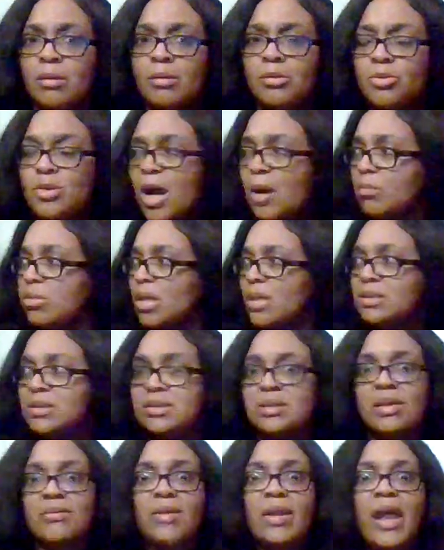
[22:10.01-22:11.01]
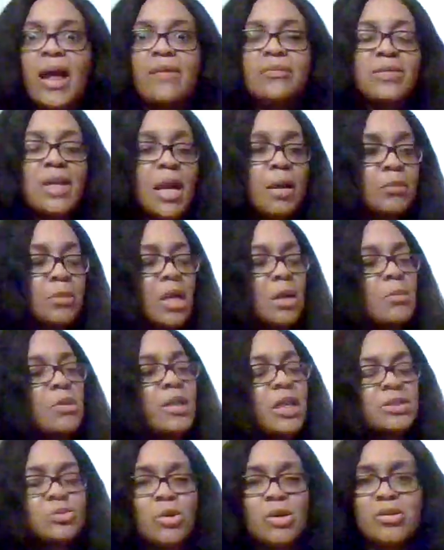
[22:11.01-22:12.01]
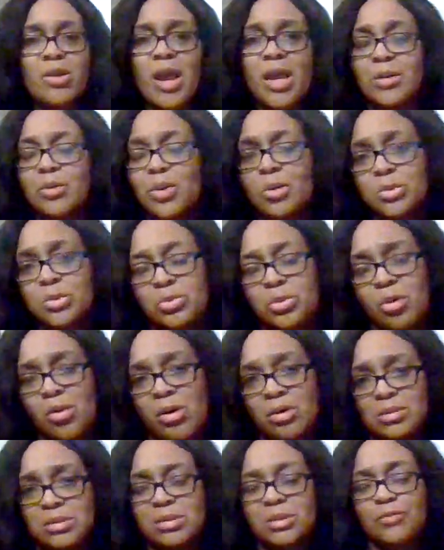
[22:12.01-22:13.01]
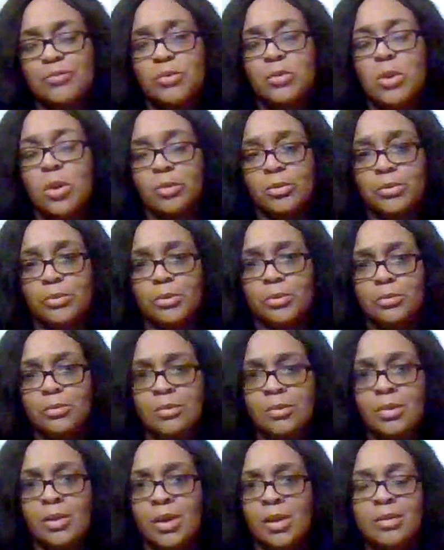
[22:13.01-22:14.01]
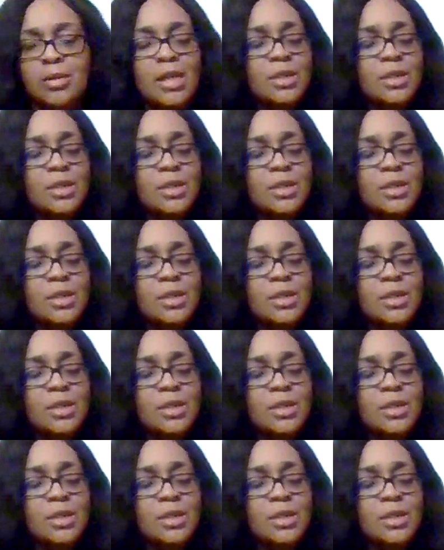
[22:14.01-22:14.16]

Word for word: You got blessings of a lifetime coming. That's why you had to go through the hard stuff you go through.